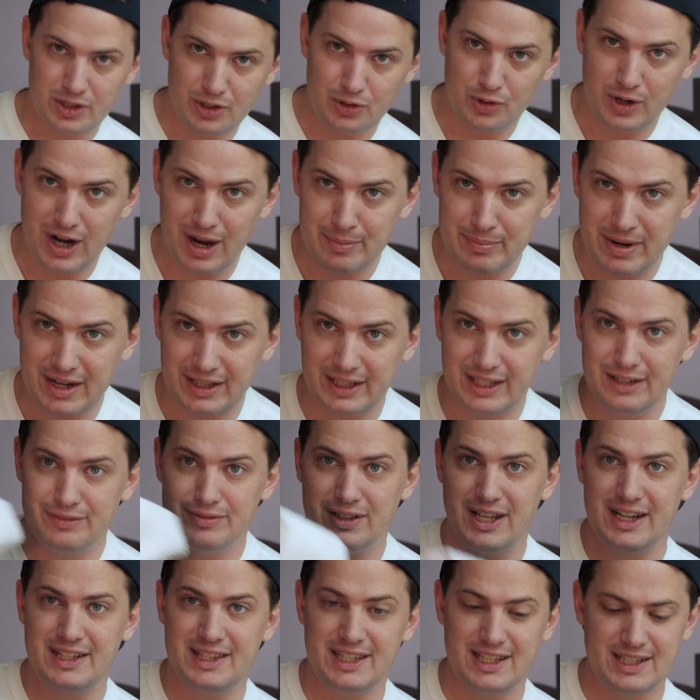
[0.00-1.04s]
grab my leaf
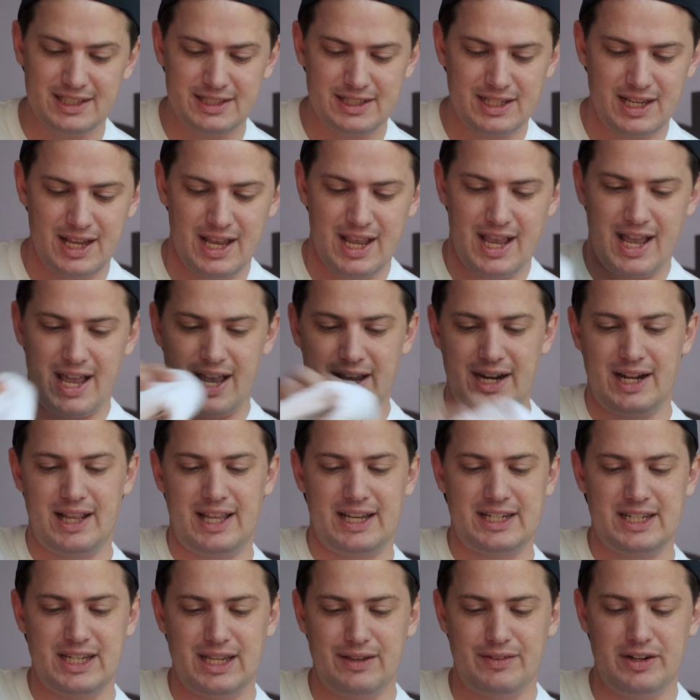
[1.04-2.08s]
like this, and I
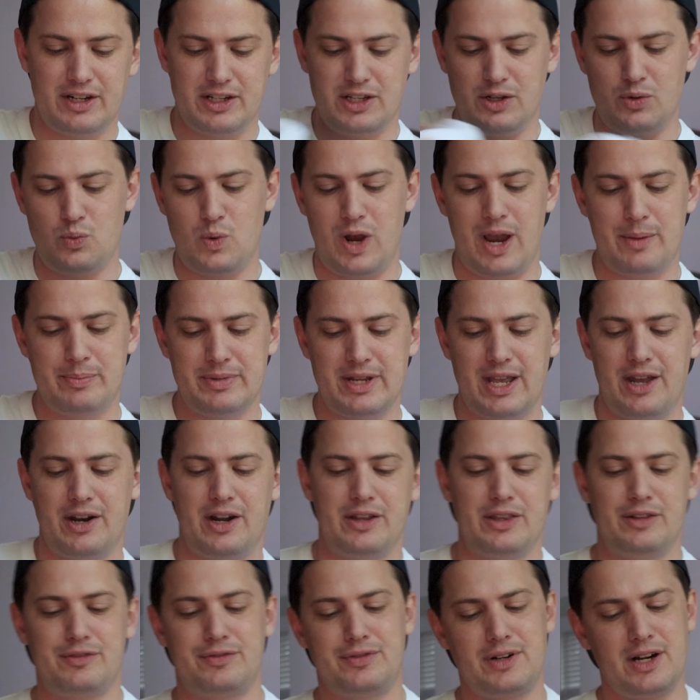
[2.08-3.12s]
like to give it a good wipe down
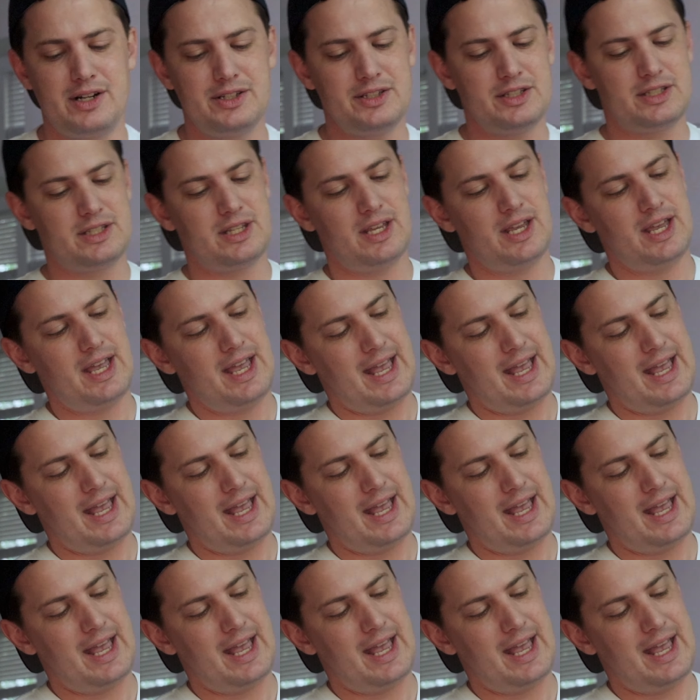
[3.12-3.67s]
on the fronts